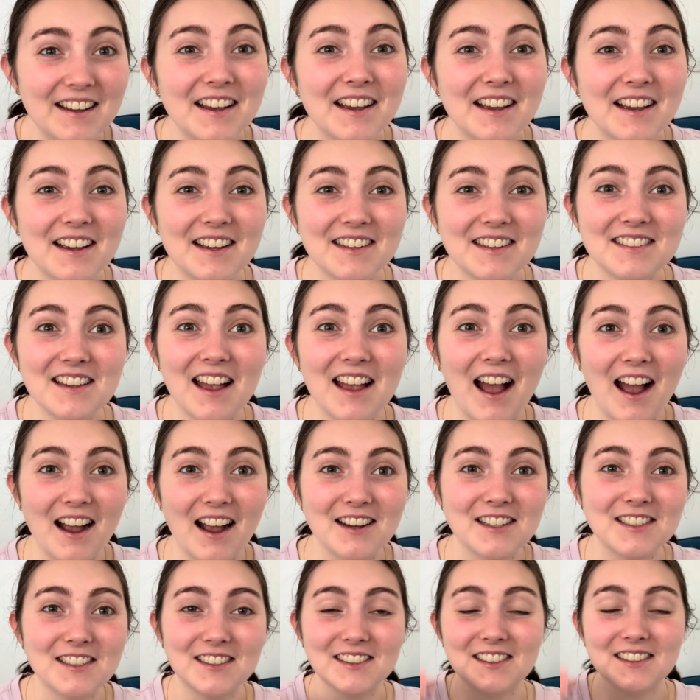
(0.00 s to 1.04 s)
It's
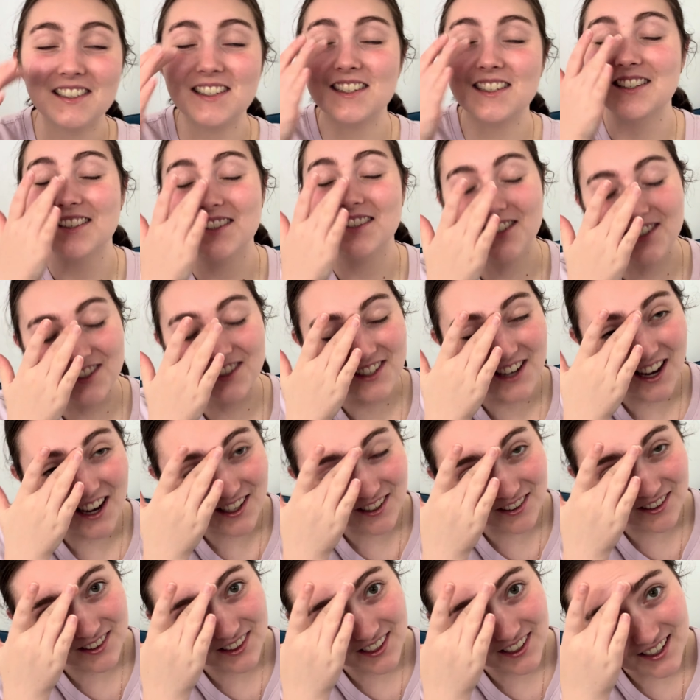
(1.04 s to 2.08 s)
actually
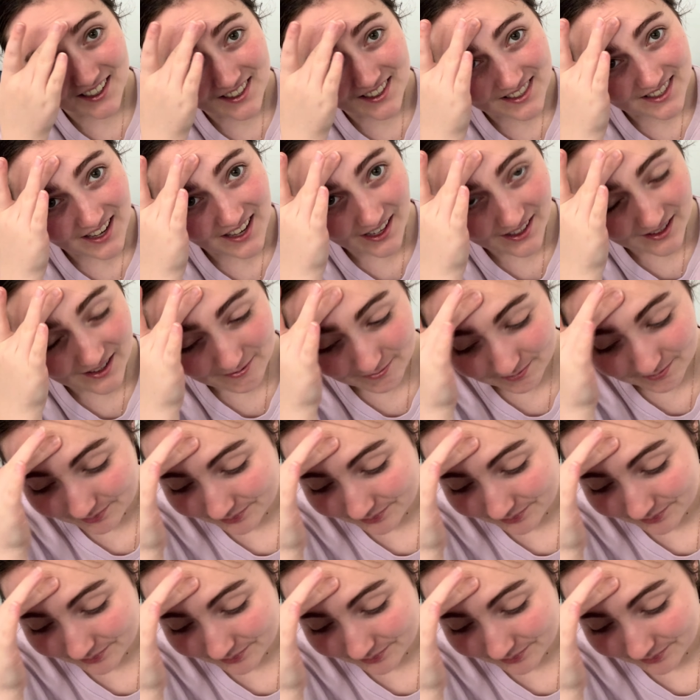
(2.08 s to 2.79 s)
genuinely insane.